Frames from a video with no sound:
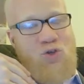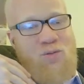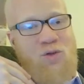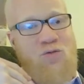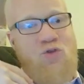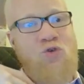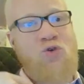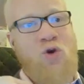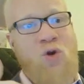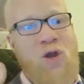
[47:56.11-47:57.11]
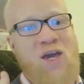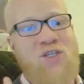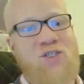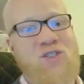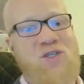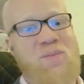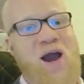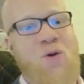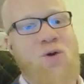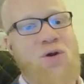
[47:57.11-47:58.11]
in terms of your agency and
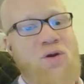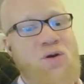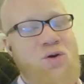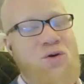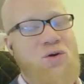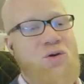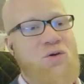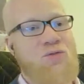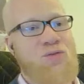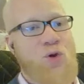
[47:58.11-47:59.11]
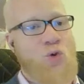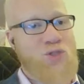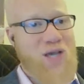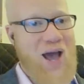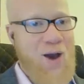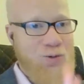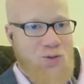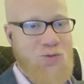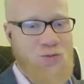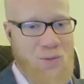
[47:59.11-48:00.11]
power, flows
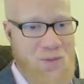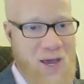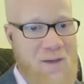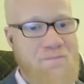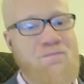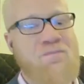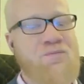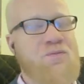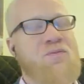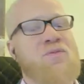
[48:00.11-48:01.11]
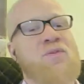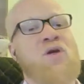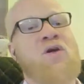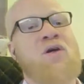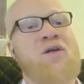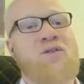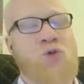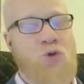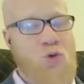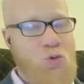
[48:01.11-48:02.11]
out from that.
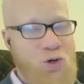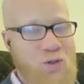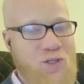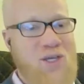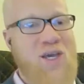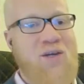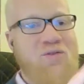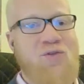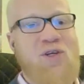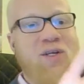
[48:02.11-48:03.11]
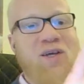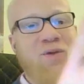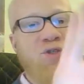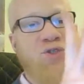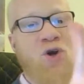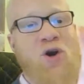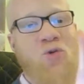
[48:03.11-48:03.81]
Internal world, again, feeling, image, and